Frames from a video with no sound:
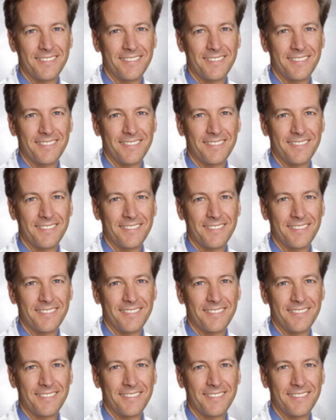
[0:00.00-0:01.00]

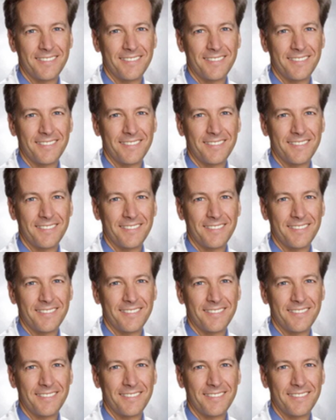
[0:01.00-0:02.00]

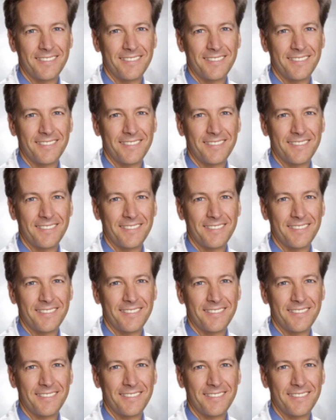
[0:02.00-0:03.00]

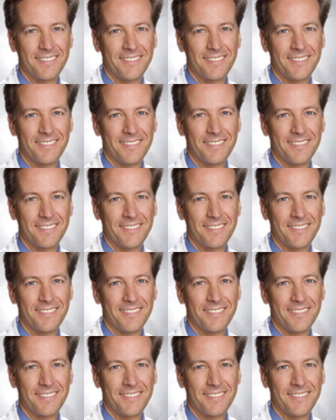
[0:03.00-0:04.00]

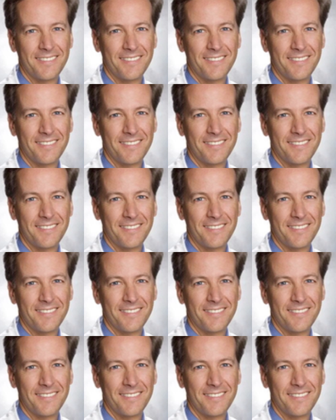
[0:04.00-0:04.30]
The face doesn't move, so there is nothing to read.